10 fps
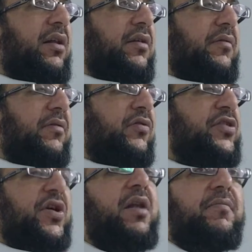
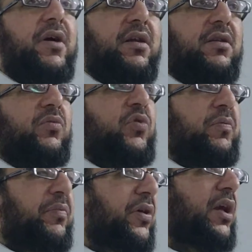resentment would
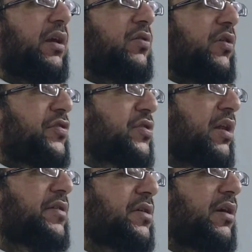breed,
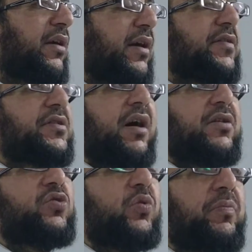hostility against others
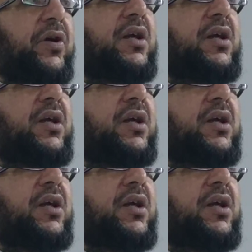would breed,